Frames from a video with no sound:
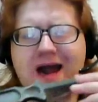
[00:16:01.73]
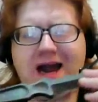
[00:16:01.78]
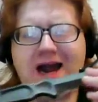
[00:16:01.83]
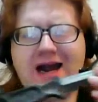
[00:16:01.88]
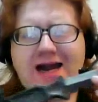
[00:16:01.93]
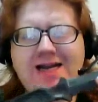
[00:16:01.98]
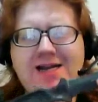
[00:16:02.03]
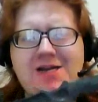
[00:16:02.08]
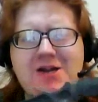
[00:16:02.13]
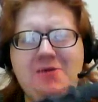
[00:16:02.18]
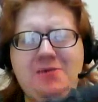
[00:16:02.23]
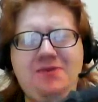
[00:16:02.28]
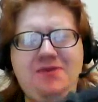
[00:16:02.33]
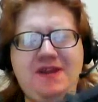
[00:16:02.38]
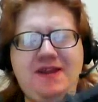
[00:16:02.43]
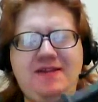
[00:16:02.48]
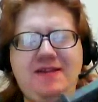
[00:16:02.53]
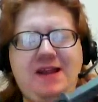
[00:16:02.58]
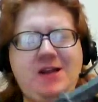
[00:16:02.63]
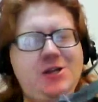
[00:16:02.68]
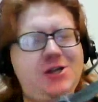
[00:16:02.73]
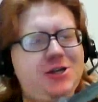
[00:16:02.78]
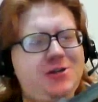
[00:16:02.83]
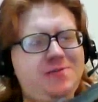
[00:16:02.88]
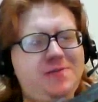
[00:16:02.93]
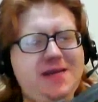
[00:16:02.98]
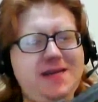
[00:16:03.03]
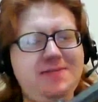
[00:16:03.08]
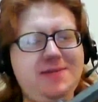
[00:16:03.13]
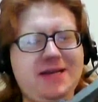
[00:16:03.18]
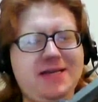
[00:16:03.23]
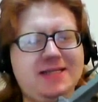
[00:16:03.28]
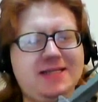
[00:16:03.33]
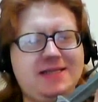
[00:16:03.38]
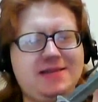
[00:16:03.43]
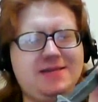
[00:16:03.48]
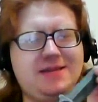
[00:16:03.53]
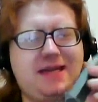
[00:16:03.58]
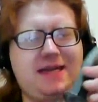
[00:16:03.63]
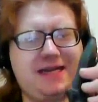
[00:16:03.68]
I don't think they should be,
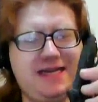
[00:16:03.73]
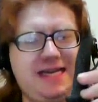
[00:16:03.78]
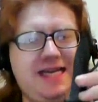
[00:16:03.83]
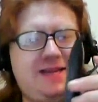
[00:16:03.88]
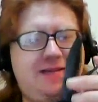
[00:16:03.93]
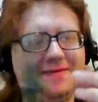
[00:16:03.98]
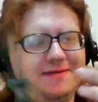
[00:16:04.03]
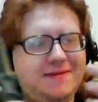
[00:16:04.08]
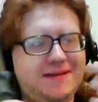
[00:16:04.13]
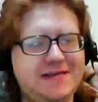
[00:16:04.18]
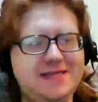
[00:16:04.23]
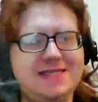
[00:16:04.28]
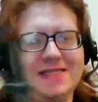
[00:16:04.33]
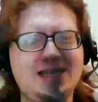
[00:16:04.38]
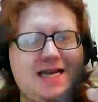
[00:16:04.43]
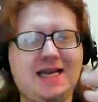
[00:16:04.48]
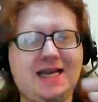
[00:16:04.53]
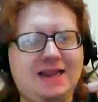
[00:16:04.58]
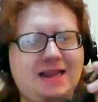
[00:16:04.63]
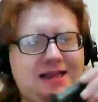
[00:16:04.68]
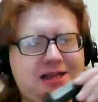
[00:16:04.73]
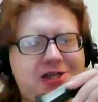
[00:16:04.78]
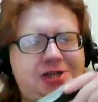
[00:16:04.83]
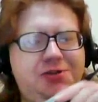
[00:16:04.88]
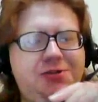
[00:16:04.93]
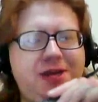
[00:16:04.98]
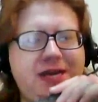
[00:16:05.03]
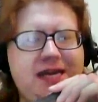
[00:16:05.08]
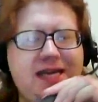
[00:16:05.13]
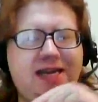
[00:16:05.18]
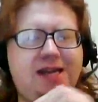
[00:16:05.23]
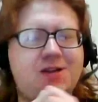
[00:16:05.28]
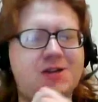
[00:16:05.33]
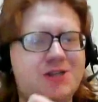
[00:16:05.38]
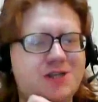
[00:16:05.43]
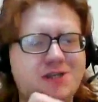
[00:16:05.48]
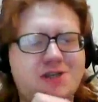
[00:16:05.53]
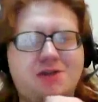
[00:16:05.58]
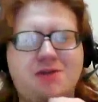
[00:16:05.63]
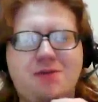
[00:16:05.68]
because, again, this thing, unless you hit in
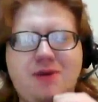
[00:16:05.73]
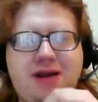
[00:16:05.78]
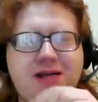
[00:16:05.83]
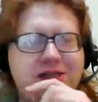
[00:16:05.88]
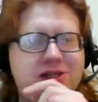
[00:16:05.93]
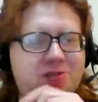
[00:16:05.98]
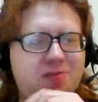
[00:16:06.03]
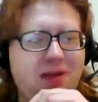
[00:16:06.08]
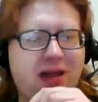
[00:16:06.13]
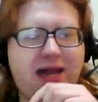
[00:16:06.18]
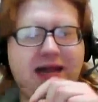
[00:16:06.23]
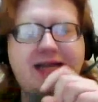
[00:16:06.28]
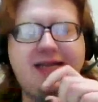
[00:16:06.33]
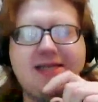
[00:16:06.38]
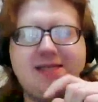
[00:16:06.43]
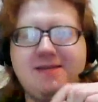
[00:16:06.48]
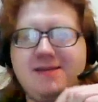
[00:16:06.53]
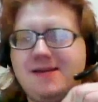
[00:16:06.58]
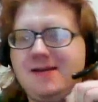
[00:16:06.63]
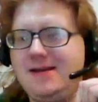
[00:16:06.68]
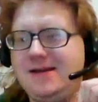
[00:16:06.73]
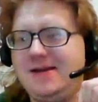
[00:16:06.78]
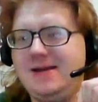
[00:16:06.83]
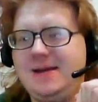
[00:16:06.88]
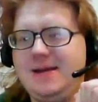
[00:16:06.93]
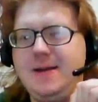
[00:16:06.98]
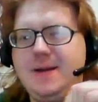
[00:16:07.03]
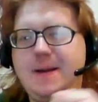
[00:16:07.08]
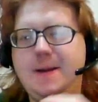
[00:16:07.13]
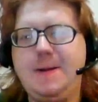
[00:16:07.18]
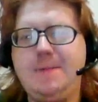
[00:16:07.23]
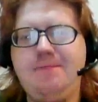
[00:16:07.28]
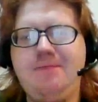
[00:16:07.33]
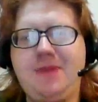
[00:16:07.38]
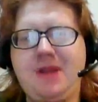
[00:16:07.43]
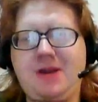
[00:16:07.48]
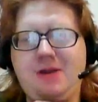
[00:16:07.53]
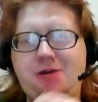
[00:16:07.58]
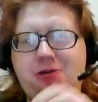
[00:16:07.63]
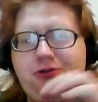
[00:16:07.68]
just the right spot,
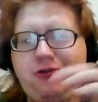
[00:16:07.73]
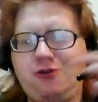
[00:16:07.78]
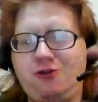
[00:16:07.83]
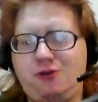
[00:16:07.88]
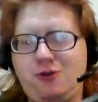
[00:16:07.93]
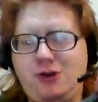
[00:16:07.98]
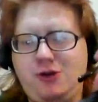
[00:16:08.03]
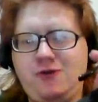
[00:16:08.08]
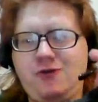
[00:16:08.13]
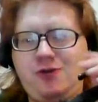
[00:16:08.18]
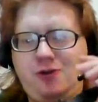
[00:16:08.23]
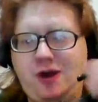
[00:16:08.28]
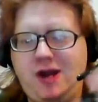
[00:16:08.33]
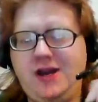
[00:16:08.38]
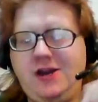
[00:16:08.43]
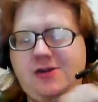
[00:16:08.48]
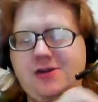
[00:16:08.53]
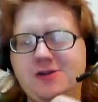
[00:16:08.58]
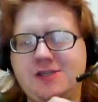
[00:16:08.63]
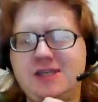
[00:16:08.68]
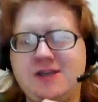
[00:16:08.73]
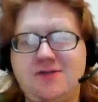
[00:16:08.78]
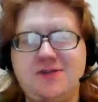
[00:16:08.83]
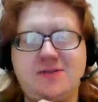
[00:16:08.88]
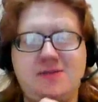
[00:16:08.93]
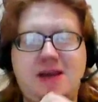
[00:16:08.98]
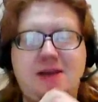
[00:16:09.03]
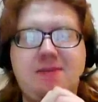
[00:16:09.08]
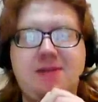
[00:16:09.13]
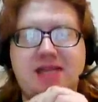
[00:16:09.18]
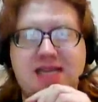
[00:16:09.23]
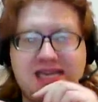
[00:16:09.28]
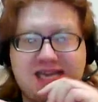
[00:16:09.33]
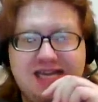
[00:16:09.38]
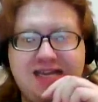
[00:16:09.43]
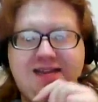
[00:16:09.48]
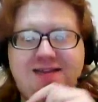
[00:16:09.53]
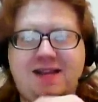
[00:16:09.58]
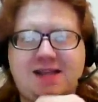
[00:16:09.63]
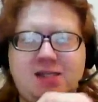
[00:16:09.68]
and you've trained yourself to be able to
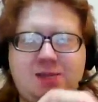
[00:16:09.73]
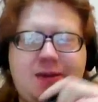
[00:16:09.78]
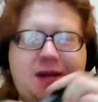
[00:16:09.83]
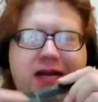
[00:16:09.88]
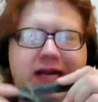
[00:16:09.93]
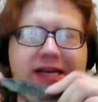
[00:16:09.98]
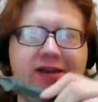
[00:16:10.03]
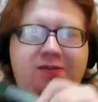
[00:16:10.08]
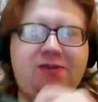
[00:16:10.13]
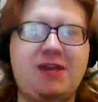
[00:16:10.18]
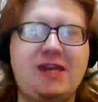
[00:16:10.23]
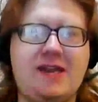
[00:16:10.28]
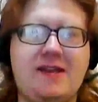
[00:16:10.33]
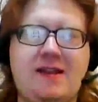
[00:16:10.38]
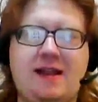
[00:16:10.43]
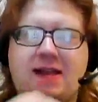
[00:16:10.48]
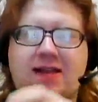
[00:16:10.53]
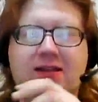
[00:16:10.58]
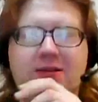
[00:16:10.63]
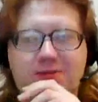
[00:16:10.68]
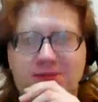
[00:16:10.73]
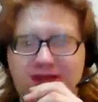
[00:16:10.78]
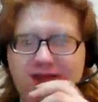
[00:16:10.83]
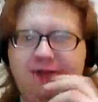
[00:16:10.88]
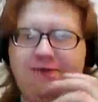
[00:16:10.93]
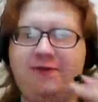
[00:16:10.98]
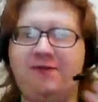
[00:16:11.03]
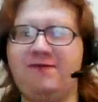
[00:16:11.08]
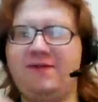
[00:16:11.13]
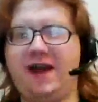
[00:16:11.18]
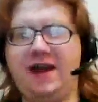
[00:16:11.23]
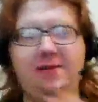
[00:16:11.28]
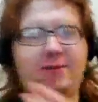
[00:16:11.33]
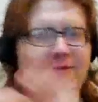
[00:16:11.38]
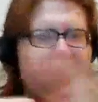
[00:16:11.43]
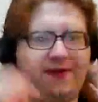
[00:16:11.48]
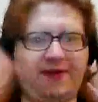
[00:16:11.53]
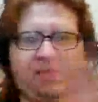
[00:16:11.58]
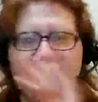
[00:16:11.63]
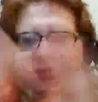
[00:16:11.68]
hit in that spot, even in like the middle of a fight
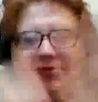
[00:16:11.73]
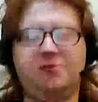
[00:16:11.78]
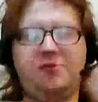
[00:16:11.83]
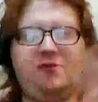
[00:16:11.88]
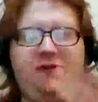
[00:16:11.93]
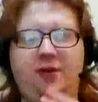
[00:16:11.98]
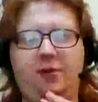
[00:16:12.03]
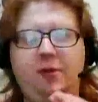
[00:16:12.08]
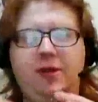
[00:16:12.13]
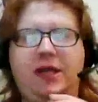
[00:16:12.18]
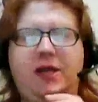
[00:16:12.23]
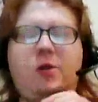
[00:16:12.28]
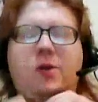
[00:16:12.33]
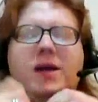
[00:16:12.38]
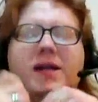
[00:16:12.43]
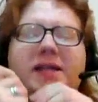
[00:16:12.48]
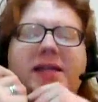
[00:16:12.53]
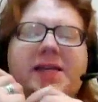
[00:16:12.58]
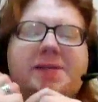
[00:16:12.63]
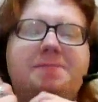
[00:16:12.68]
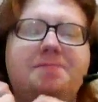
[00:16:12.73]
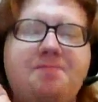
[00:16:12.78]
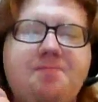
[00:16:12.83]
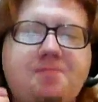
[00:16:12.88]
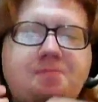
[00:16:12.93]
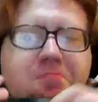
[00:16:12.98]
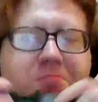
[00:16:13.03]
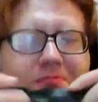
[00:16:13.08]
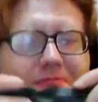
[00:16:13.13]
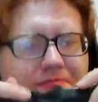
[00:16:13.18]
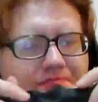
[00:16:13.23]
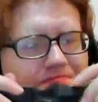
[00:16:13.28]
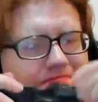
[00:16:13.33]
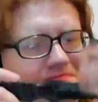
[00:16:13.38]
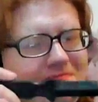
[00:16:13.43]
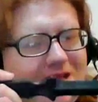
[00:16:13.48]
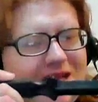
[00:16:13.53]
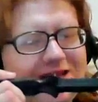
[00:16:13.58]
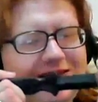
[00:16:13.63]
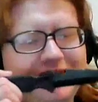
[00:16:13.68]
where things are moving really quickly,
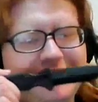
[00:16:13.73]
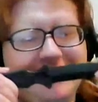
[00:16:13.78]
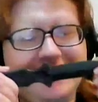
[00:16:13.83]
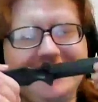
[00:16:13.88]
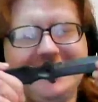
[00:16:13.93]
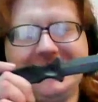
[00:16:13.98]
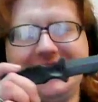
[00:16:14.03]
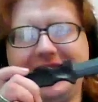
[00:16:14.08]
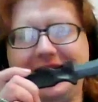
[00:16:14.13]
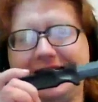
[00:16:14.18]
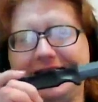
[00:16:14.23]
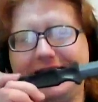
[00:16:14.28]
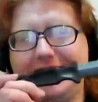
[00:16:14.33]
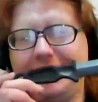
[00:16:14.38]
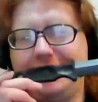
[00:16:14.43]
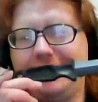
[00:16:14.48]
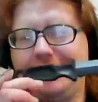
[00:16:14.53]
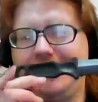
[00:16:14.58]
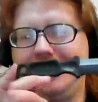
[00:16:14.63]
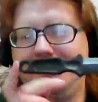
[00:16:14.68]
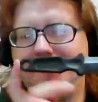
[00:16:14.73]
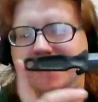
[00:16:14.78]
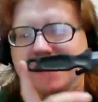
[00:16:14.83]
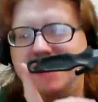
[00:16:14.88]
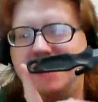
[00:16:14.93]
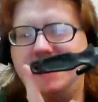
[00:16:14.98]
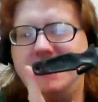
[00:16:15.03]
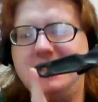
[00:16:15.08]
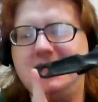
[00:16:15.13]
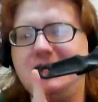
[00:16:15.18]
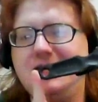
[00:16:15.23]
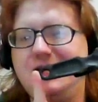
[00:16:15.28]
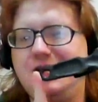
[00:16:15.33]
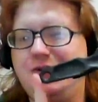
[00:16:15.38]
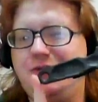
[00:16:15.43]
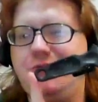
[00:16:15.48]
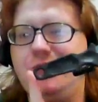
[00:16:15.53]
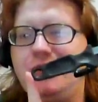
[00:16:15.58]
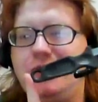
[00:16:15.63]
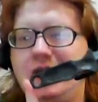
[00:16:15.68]
this thing is not going to be
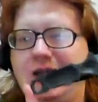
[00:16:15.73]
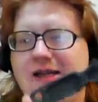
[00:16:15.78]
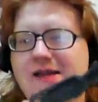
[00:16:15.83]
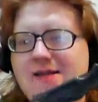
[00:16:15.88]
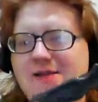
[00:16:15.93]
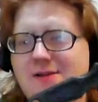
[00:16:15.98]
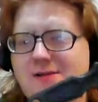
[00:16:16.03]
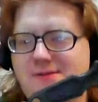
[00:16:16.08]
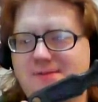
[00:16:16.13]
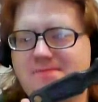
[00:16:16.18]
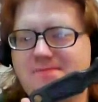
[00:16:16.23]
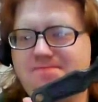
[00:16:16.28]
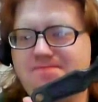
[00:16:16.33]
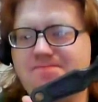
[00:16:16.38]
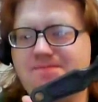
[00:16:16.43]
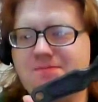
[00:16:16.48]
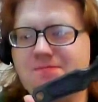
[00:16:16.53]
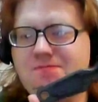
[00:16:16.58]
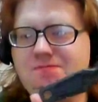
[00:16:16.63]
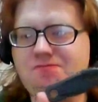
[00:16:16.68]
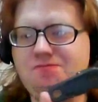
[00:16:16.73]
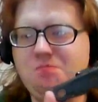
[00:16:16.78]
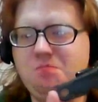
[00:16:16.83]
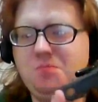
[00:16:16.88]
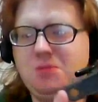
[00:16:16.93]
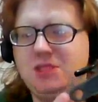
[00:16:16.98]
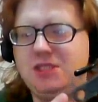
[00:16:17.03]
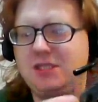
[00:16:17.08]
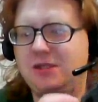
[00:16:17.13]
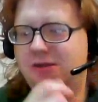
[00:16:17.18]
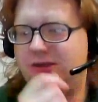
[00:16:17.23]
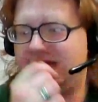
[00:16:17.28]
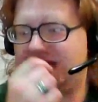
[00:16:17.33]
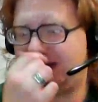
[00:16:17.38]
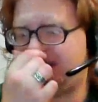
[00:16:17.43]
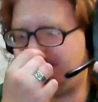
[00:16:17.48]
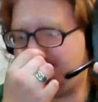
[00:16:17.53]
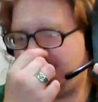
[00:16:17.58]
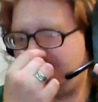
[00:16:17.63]
super lethal. So yeah.